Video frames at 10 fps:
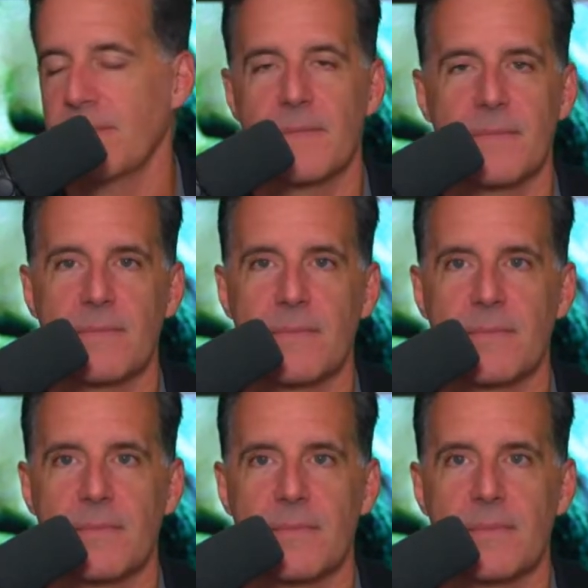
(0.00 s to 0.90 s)

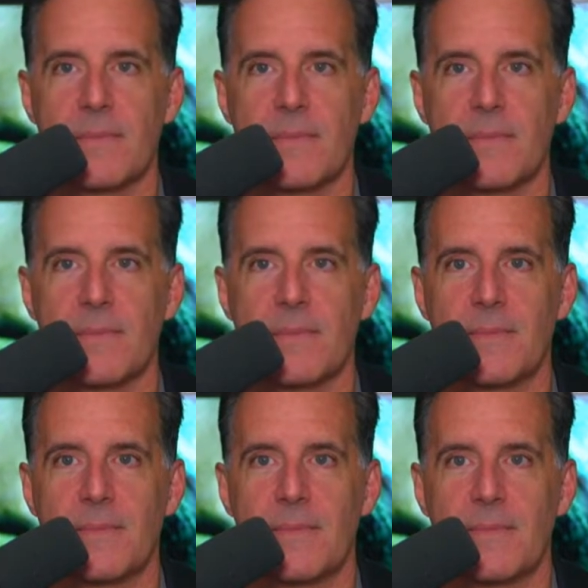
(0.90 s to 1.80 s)
Um,
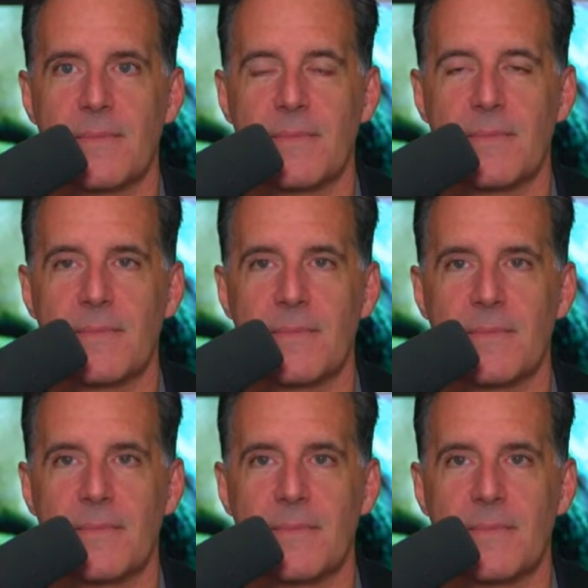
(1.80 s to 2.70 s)
I'm
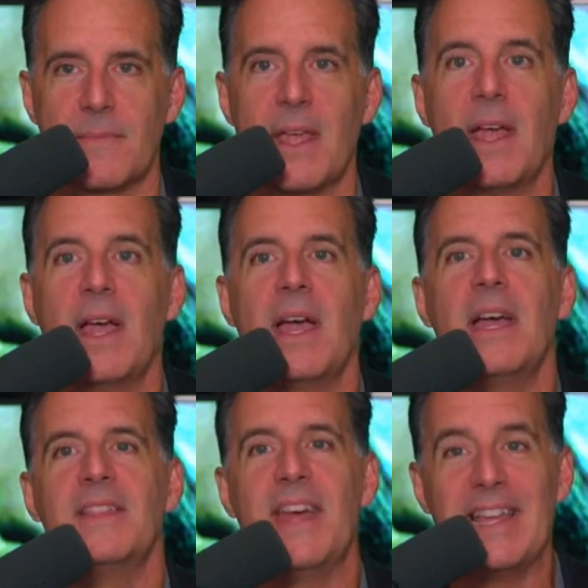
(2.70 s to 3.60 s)
stumped.
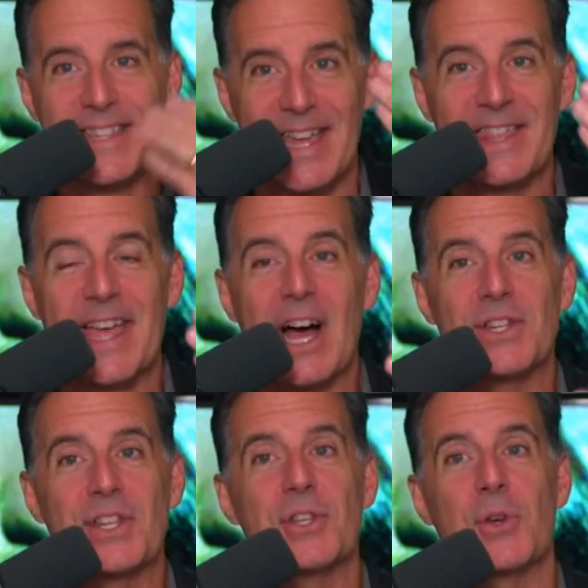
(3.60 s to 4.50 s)
That ten
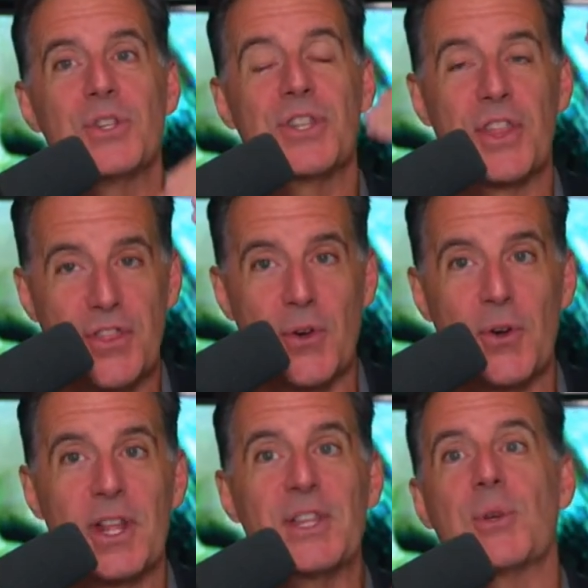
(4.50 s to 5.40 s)
thousand turns to
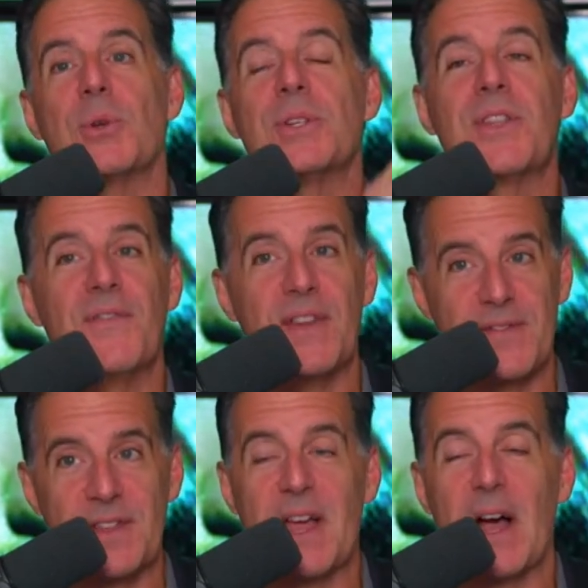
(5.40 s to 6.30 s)
thirty, turns to
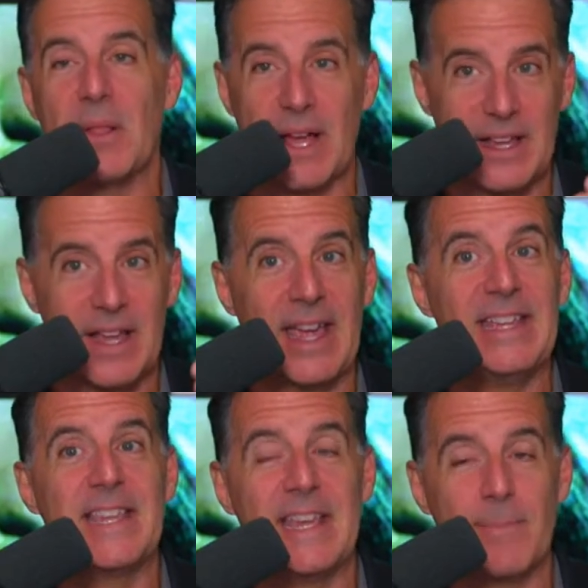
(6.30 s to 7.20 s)
fifty thousand. Like
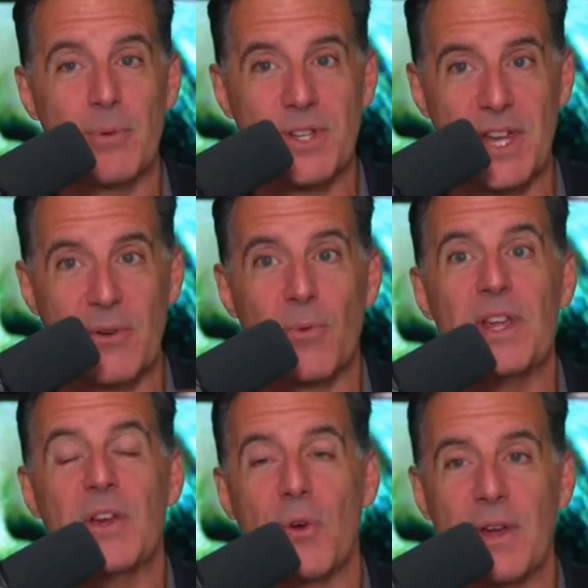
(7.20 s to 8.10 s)
eighteen percent
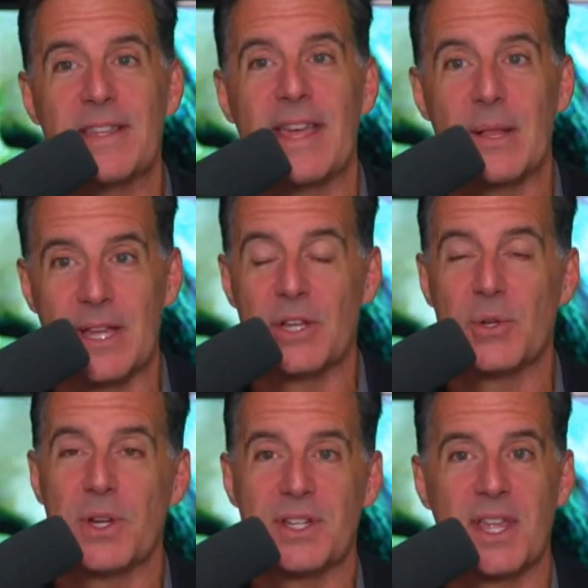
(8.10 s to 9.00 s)
recurring yeah. daily
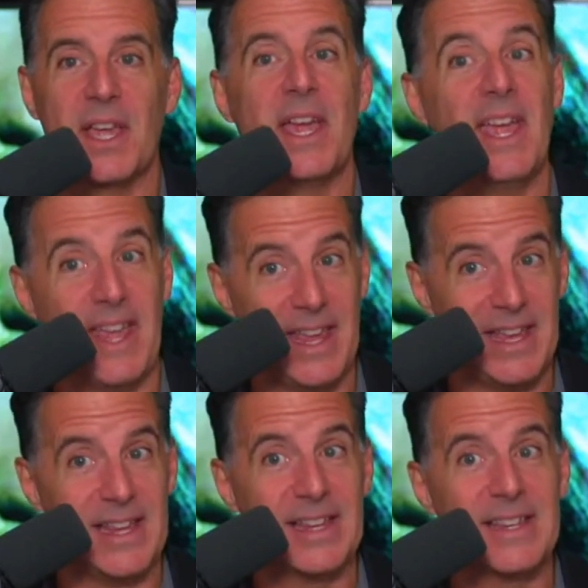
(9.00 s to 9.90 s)
interest
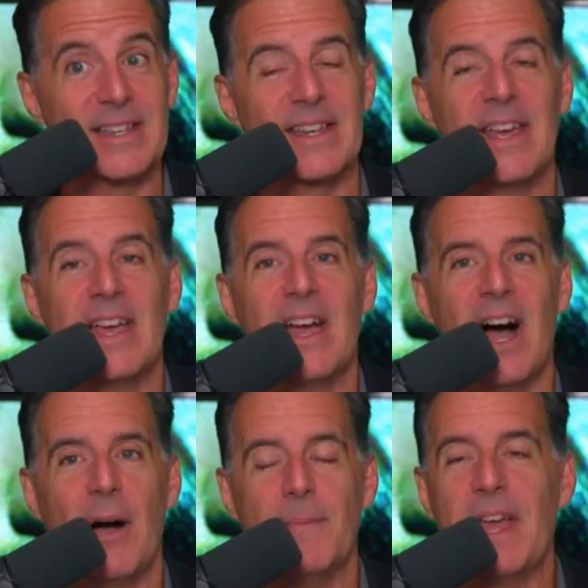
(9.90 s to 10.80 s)
is
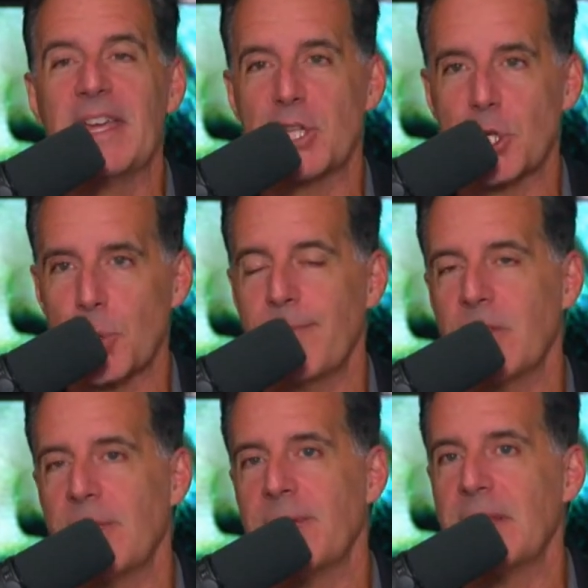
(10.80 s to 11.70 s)
um, they can
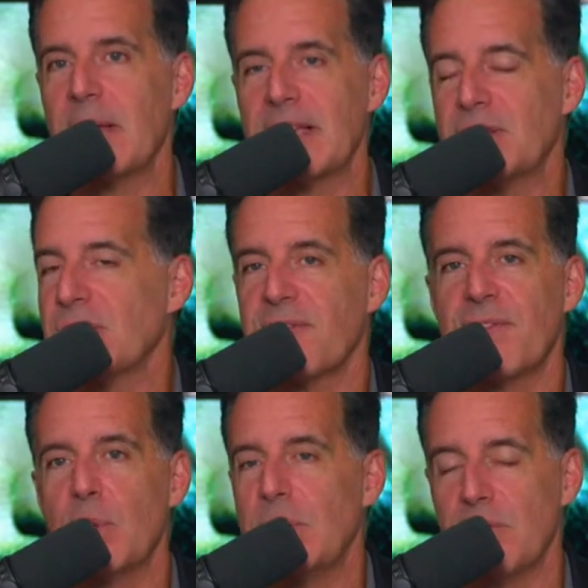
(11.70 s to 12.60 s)
triple them in like just a
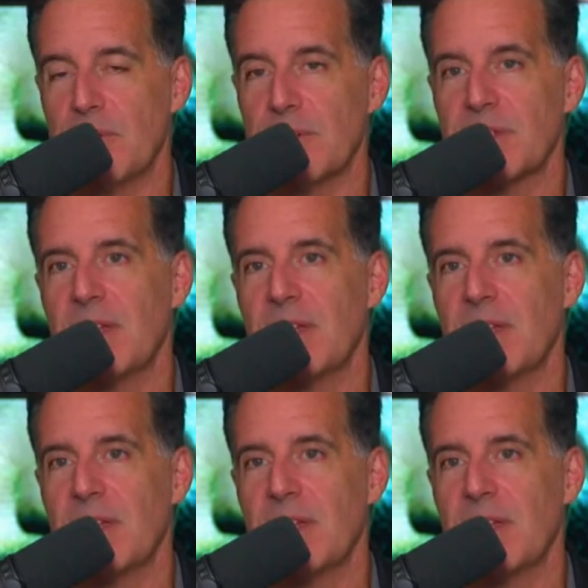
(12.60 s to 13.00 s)
few years.